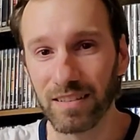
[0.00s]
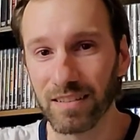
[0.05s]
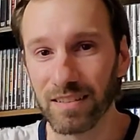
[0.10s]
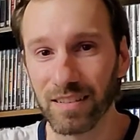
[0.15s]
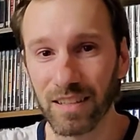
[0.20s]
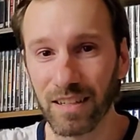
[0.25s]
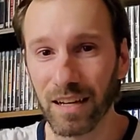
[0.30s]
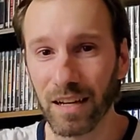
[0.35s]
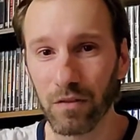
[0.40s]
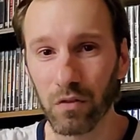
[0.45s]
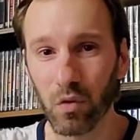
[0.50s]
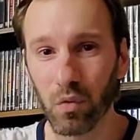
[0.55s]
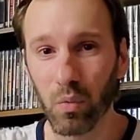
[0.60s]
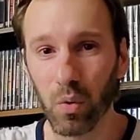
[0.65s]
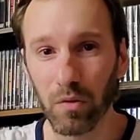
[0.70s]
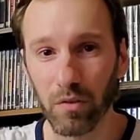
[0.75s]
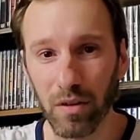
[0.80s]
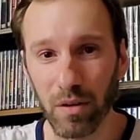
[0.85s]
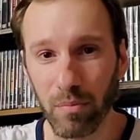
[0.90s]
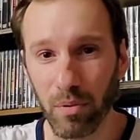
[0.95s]
didn't have to
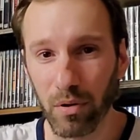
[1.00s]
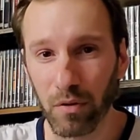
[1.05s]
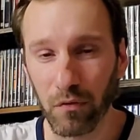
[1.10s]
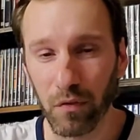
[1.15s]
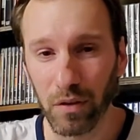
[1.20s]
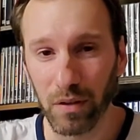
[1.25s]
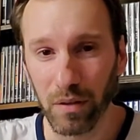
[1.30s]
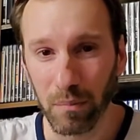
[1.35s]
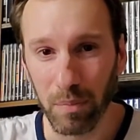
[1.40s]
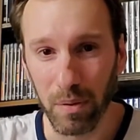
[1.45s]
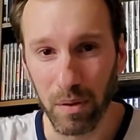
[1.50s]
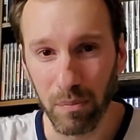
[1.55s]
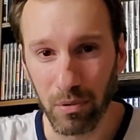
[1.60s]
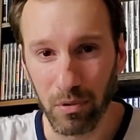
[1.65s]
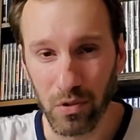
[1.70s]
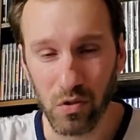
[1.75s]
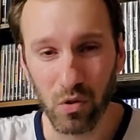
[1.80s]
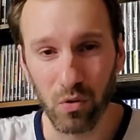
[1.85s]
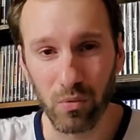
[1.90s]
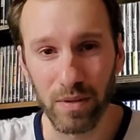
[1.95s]
worry about offending
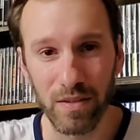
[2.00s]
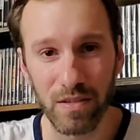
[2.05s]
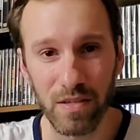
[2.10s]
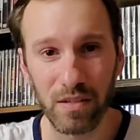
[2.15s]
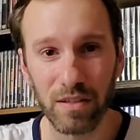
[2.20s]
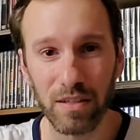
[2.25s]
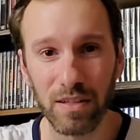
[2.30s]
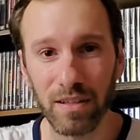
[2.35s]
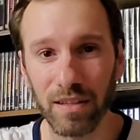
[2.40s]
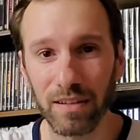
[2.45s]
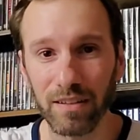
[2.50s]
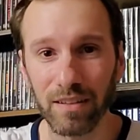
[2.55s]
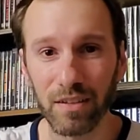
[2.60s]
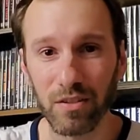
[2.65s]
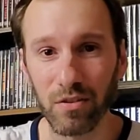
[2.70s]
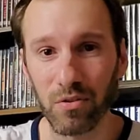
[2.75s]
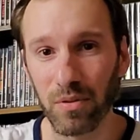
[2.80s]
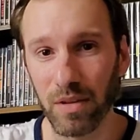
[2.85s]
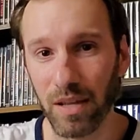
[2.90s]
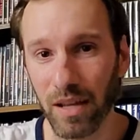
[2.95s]
people so easily like they
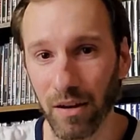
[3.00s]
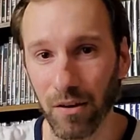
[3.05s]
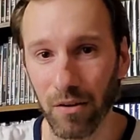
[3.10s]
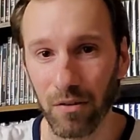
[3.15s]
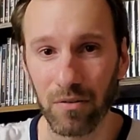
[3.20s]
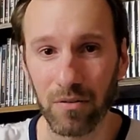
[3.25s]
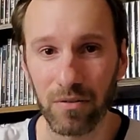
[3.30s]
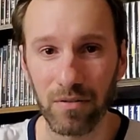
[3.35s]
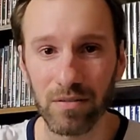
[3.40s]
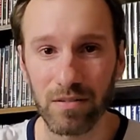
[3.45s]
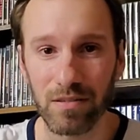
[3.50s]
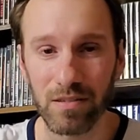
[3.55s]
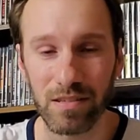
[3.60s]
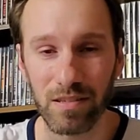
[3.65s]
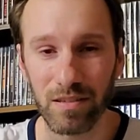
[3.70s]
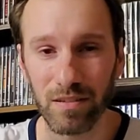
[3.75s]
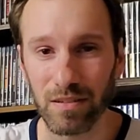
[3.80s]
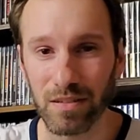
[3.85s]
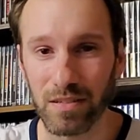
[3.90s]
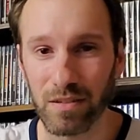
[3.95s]
do now.
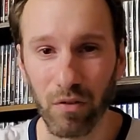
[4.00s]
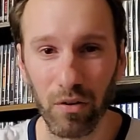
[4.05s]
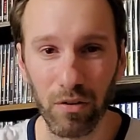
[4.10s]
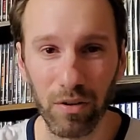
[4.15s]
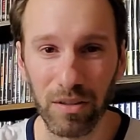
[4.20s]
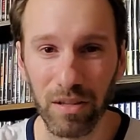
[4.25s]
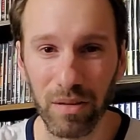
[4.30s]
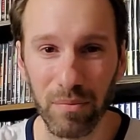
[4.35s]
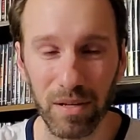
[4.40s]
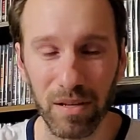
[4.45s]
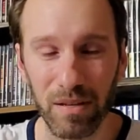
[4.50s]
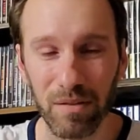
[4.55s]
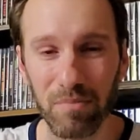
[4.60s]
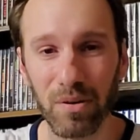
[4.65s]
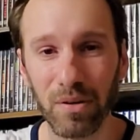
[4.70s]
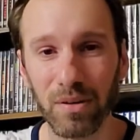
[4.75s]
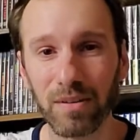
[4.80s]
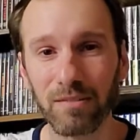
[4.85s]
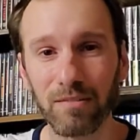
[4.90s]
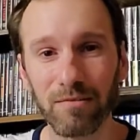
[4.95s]
So it's very limited,
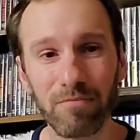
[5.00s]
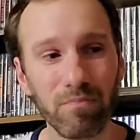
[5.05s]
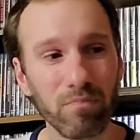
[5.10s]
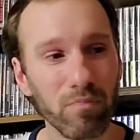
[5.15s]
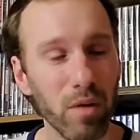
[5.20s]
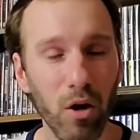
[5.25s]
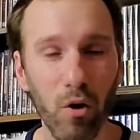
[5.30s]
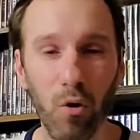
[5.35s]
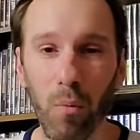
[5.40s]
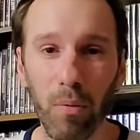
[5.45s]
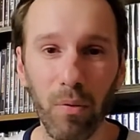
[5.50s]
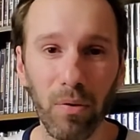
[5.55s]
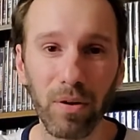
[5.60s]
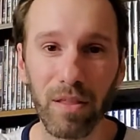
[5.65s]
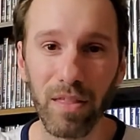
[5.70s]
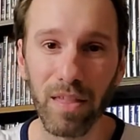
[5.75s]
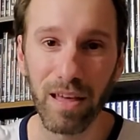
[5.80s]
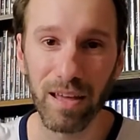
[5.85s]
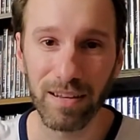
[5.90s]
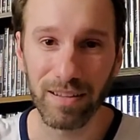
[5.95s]
but my whole point
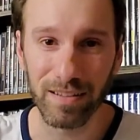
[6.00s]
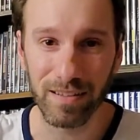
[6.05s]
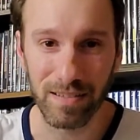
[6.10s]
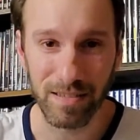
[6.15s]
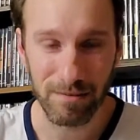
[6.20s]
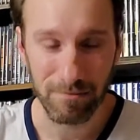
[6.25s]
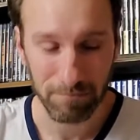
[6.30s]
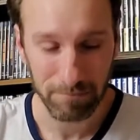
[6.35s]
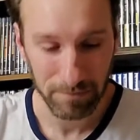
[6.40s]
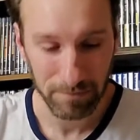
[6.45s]
of that is